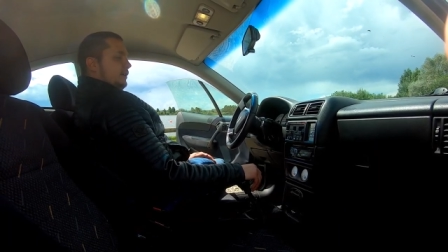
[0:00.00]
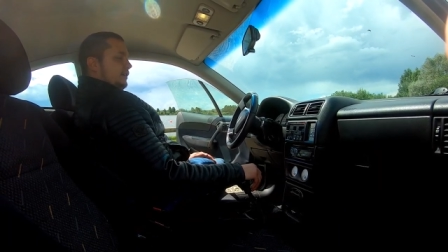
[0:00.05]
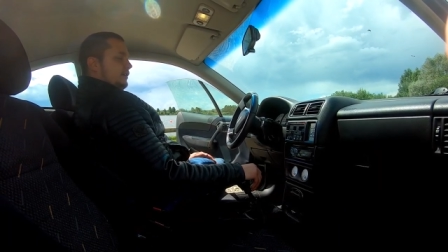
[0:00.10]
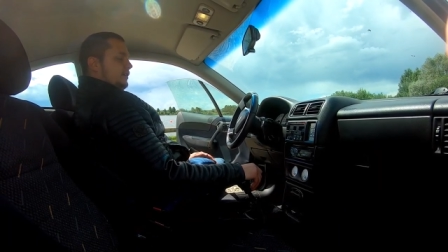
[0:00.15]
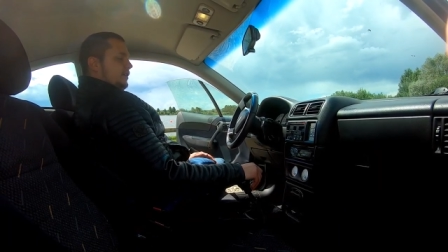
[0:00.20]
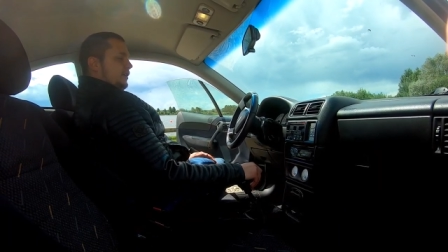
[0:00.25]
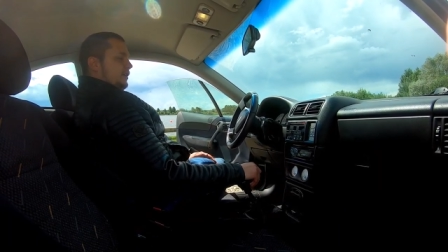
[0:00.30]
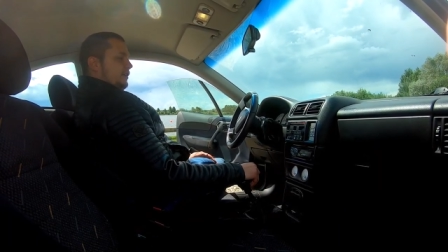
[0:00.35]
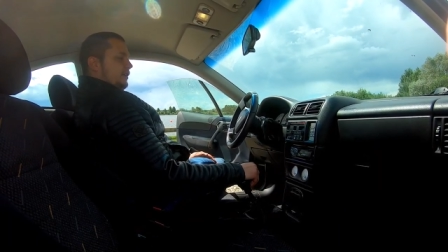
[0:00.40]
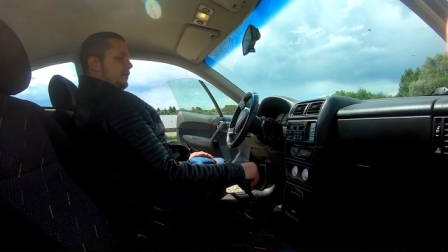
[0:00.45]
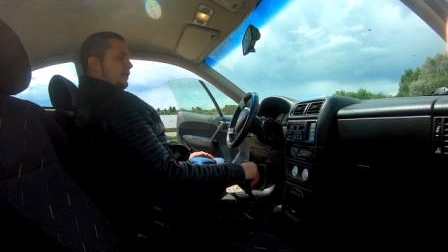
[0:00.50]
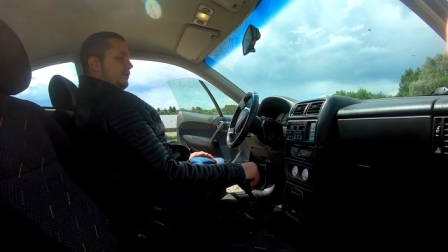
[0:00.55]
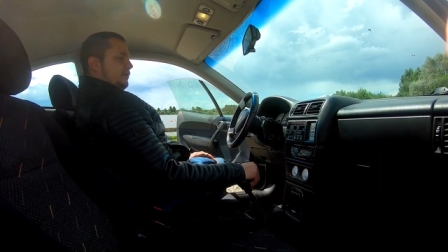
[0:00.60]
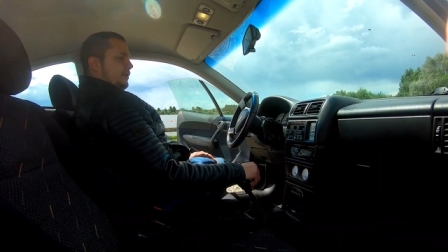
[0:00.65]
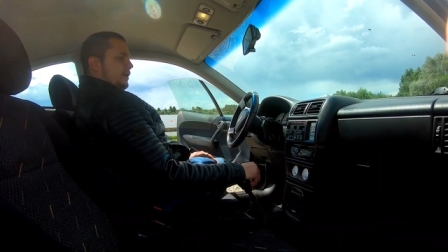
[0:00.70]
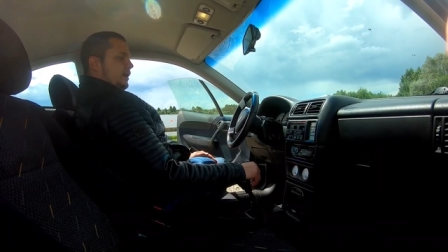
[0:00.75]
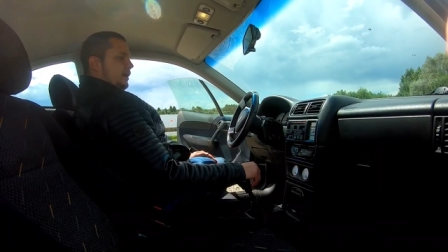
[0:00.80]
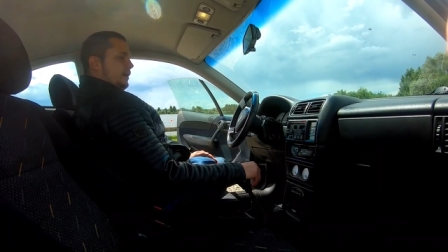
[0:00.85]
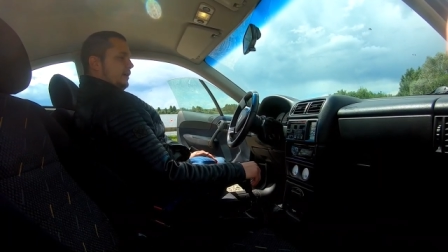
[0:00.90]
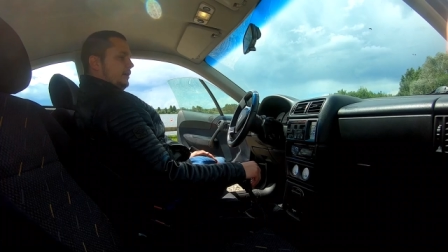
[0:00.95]

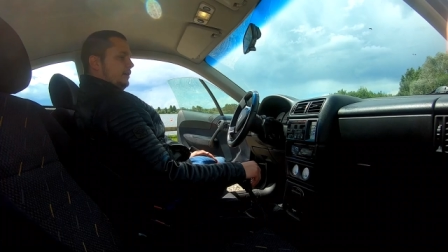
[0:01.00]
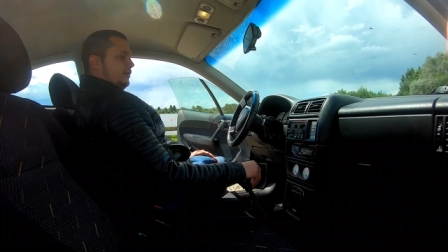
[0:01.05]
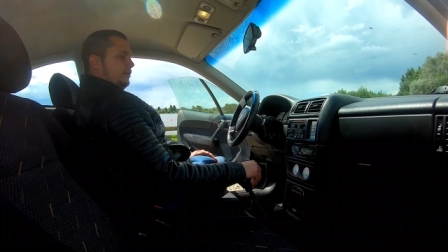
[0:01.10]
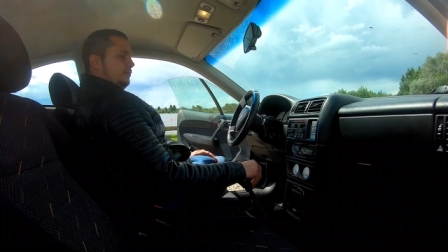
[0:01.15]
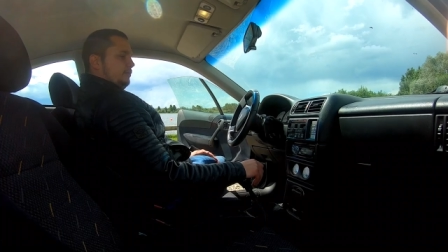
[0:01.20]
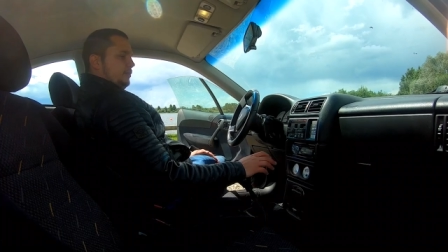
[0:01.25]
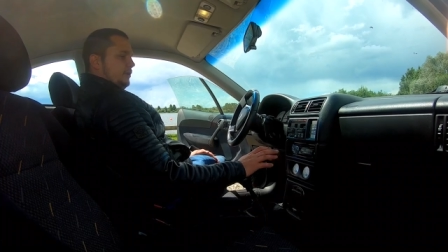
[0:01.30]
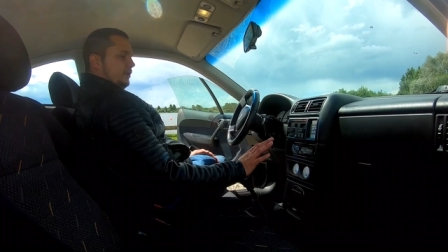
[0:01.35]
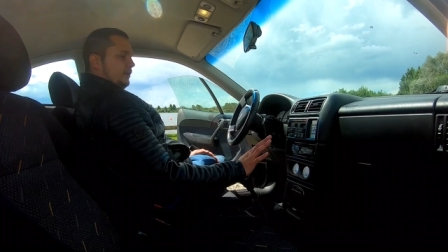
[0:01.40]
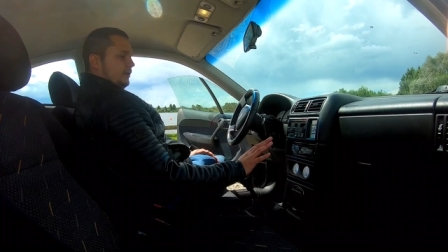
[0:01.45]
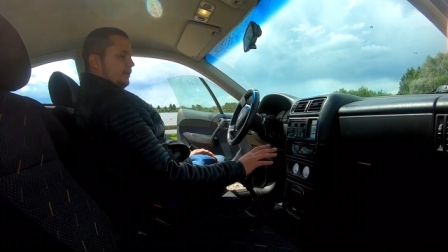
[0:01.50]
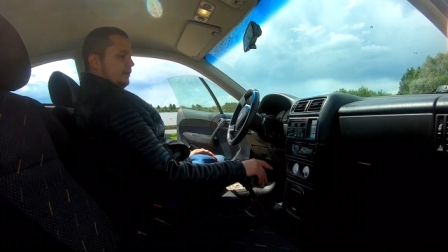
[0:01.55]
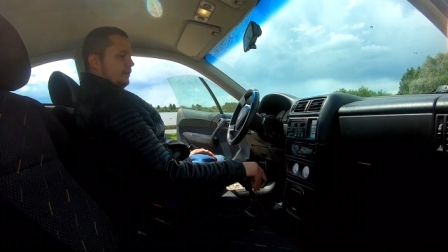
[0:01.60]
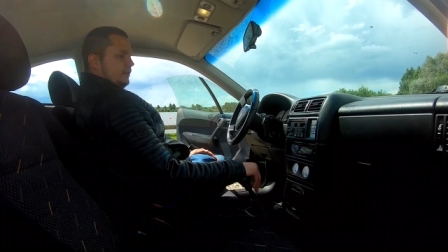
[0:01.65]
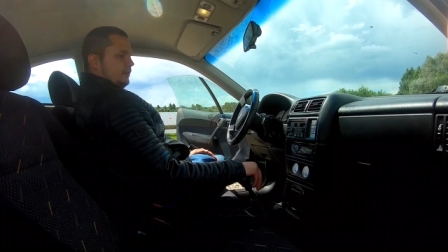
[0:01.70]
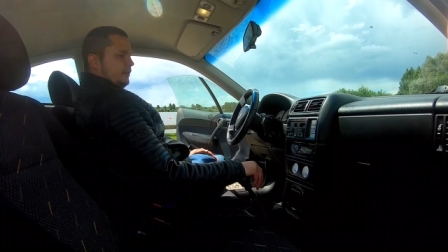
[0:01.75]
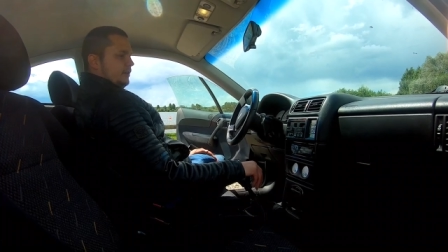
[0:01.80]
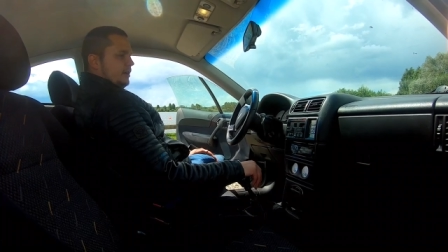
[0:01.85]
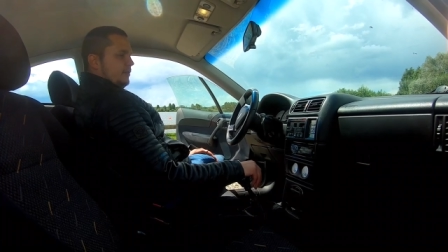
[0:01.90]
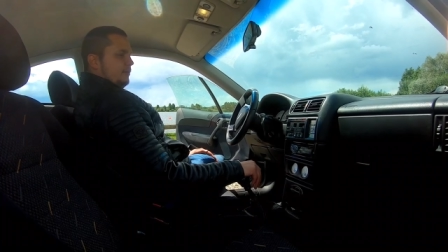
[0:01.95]
stereo, but
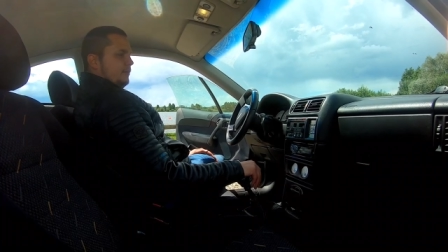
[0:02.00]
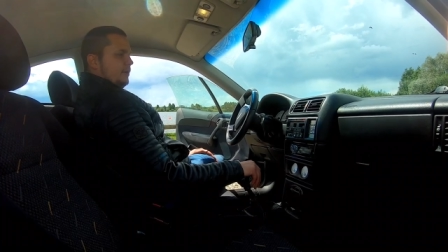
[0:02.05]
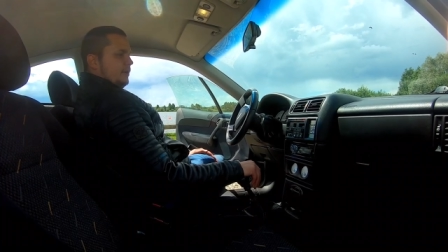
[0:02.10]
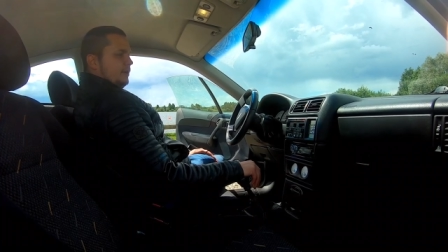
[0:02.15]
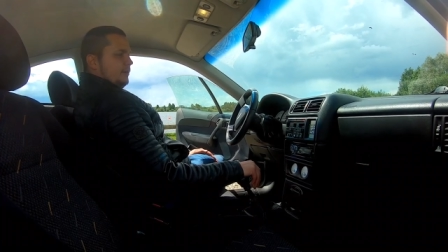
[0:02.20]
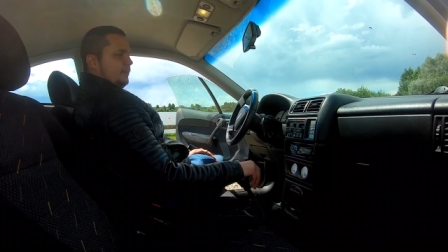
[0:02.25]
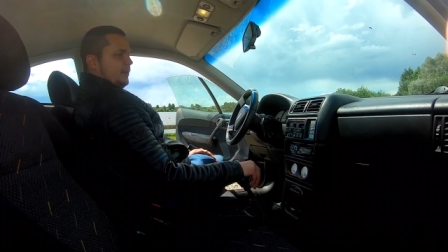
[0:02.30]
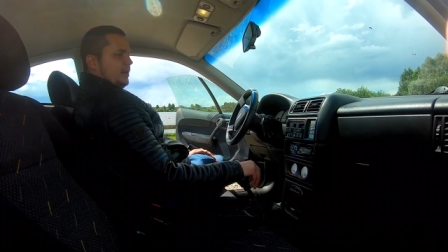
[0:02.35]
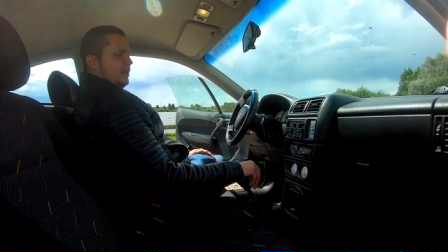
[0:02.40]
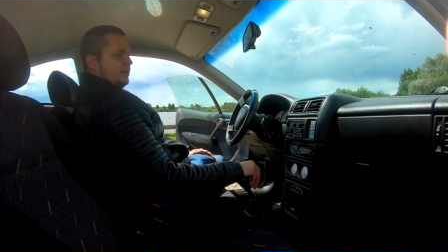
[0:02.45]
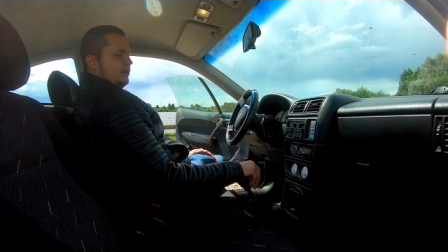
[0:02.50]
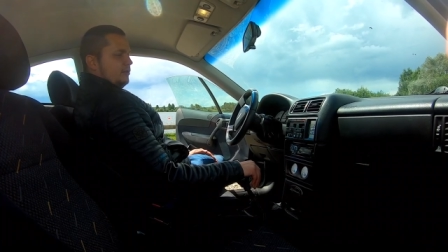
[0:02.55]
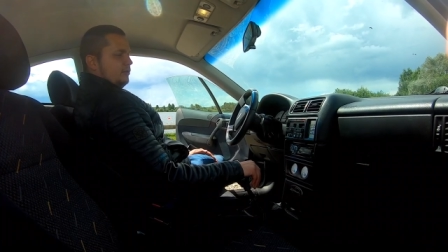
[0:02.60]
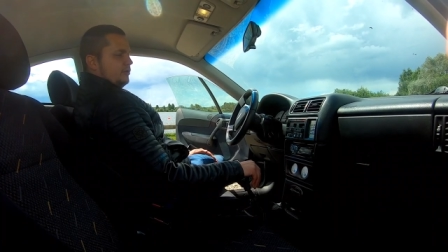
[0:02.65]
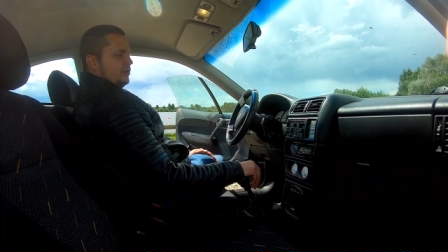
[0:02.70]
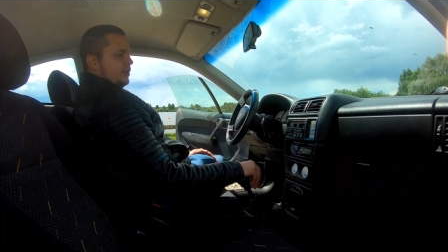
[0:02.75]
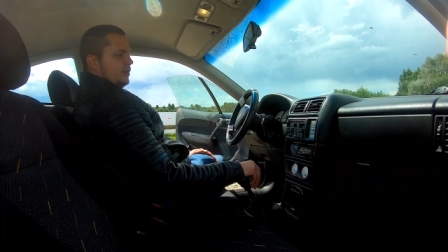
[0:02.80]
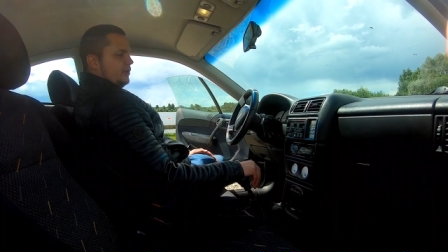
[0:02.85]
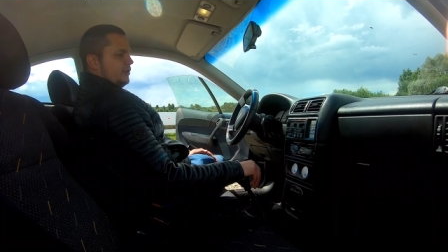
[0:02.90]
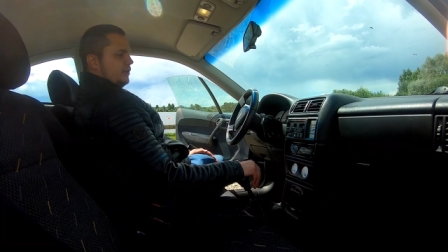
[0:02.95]
I'm planning
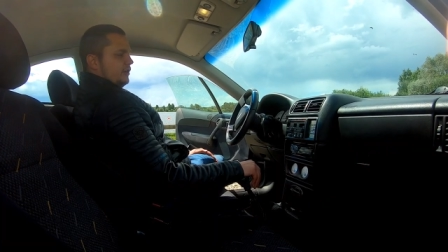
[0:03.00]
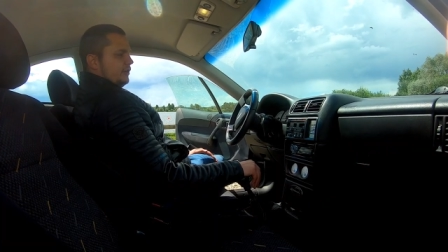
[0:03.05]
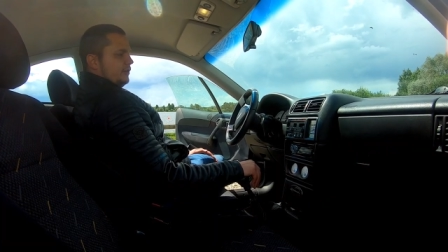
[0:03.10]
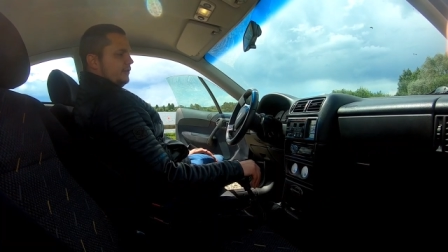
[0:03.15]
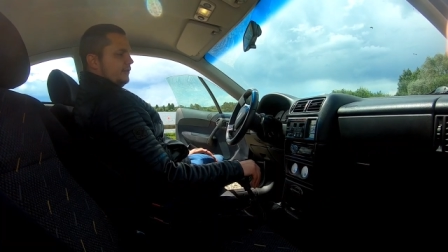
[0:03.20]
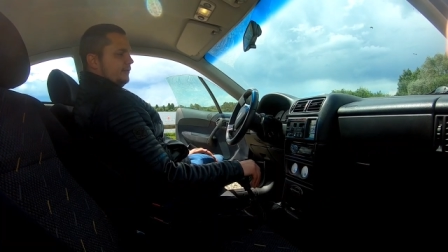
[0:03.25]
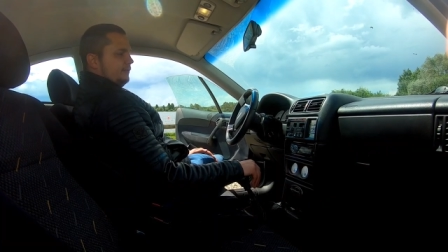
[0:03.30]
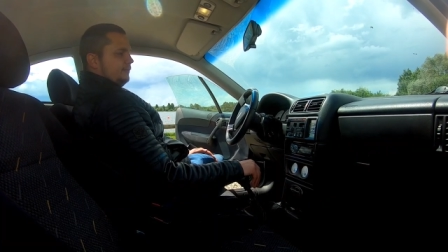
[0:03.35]
to change it.